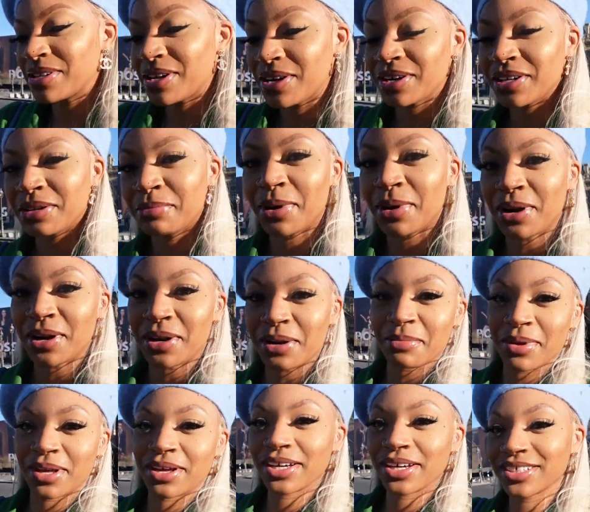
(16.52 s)
the early bird of the
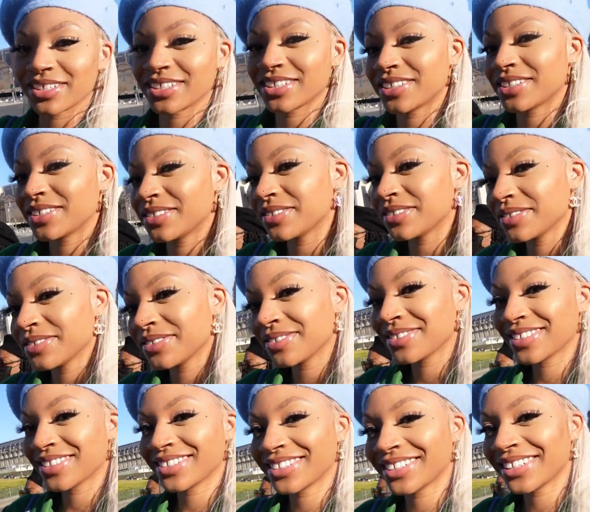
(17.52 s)
bunch.
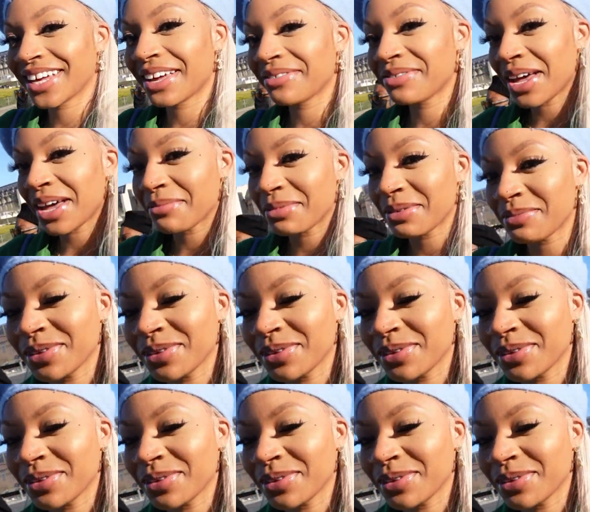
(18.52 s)
I didn't have time to